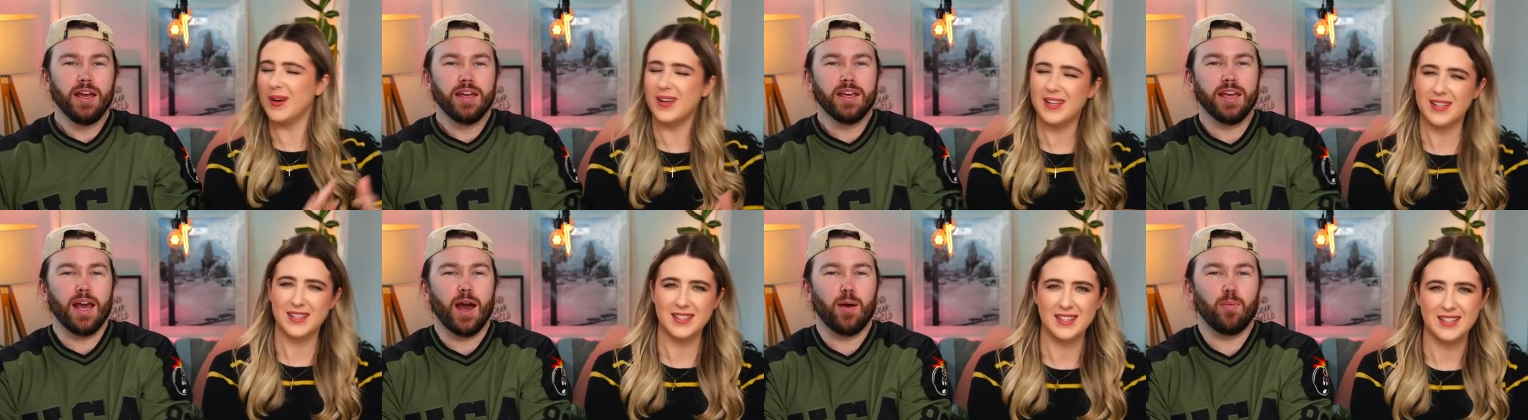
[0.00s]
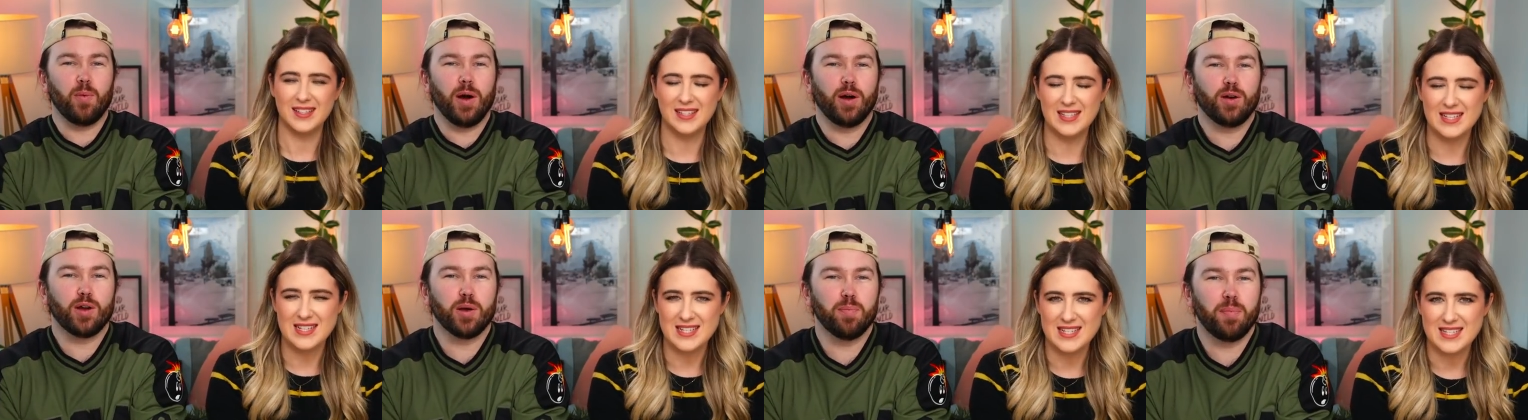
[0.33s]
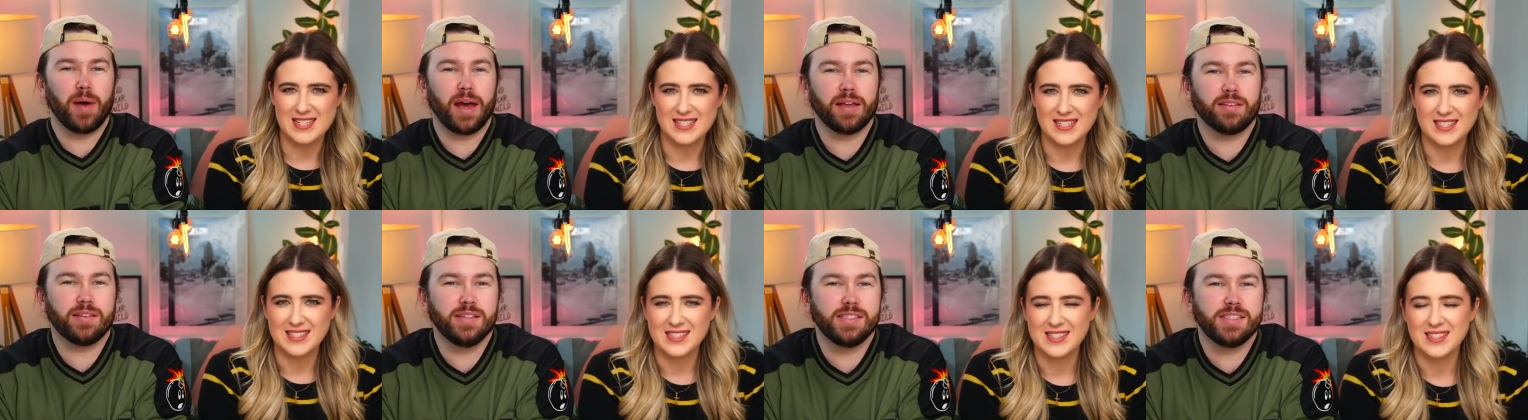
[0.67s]
Speaker 1: Yeah, welcome
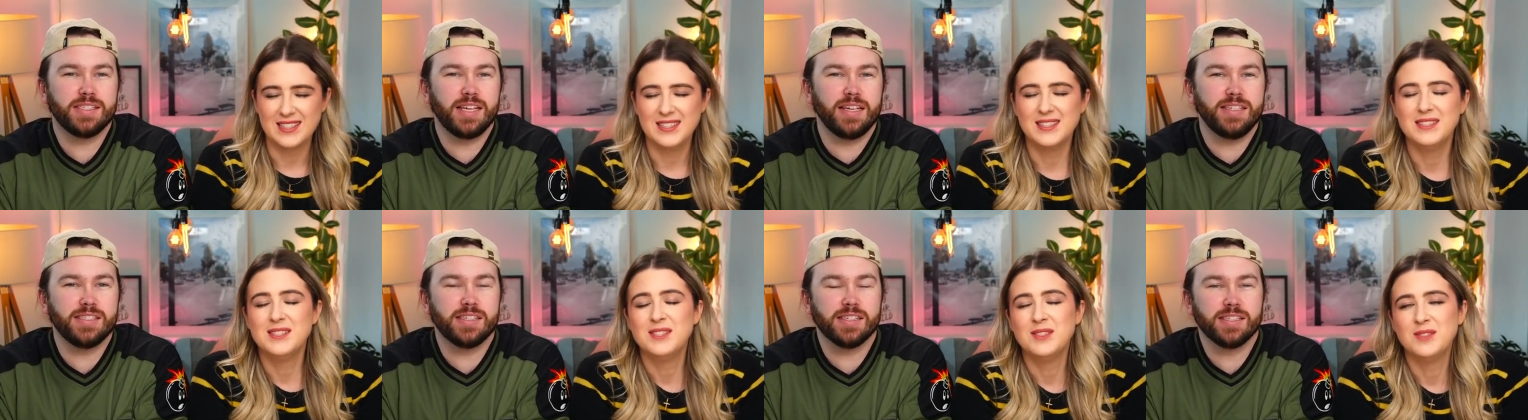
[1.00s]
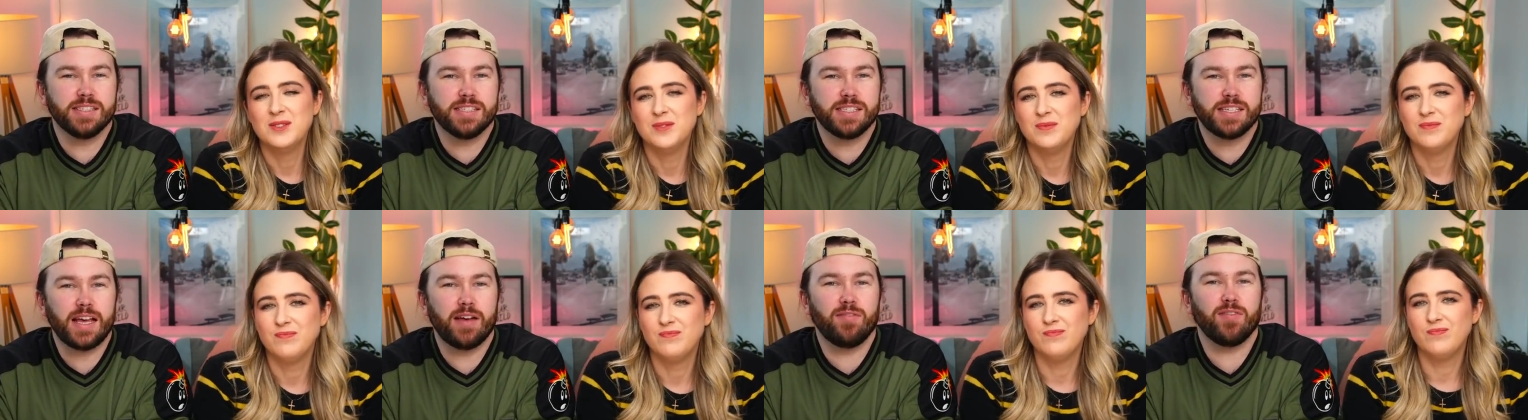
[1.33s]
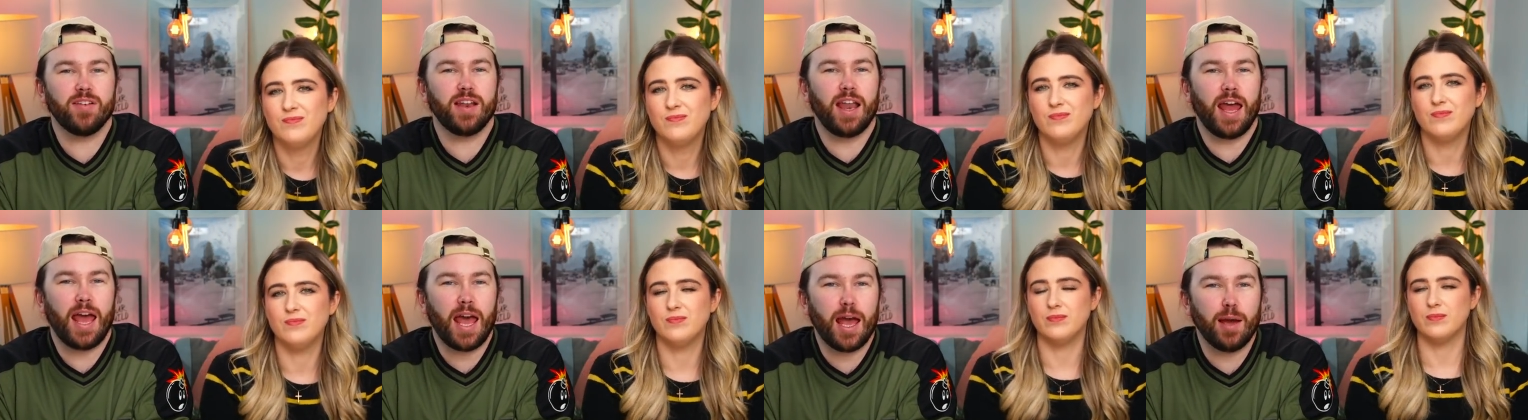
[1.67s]
back to season
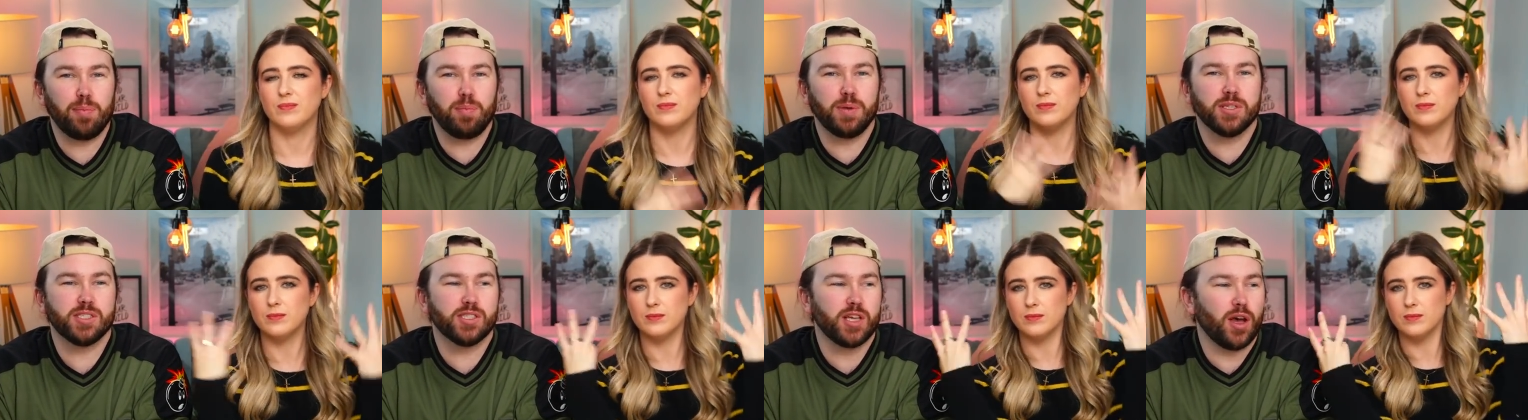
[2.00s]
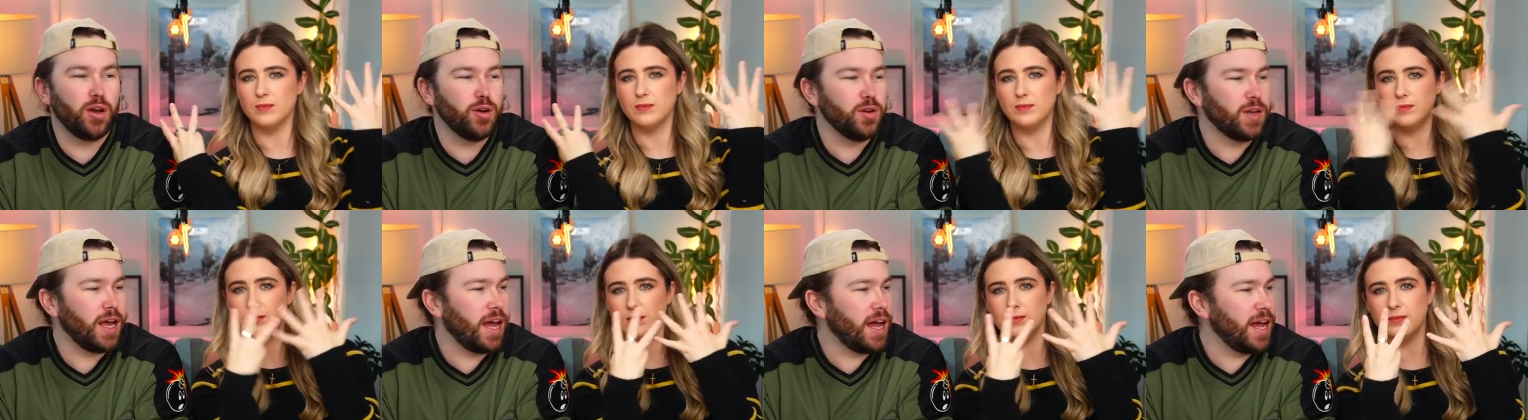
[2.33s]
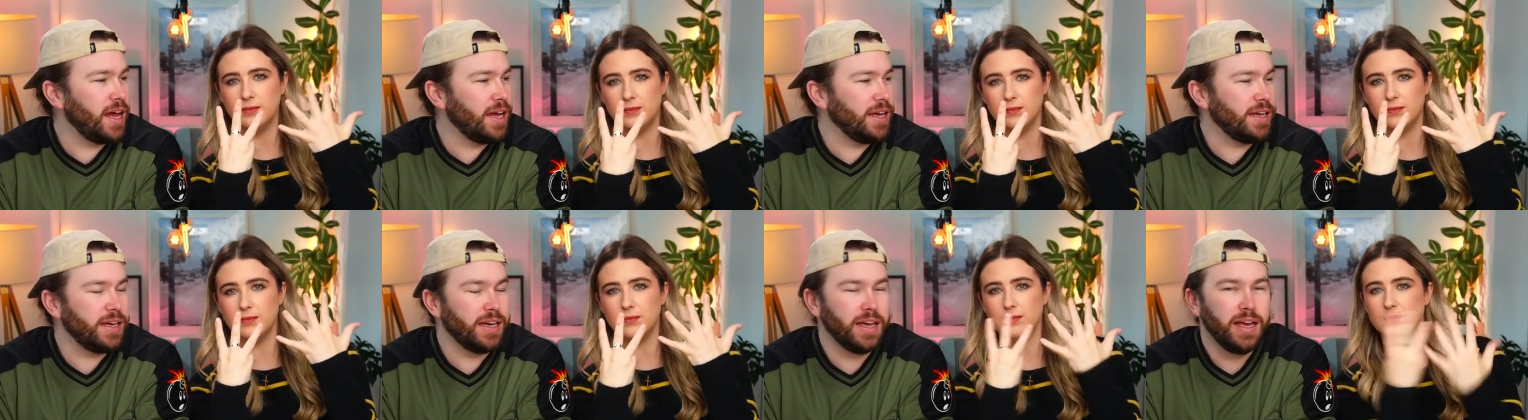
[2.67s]
seven, episode
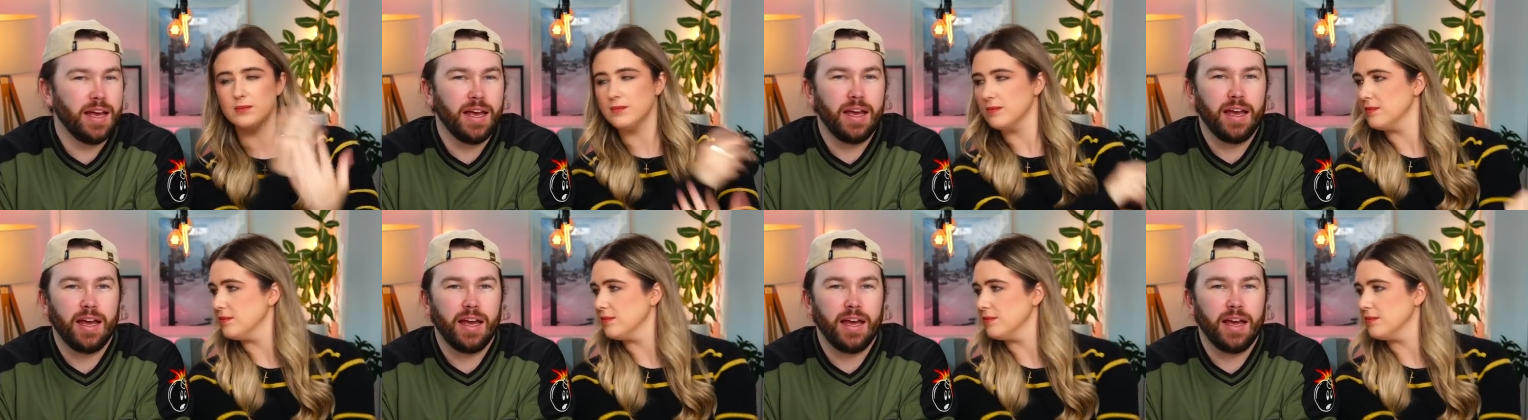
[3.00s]
eight.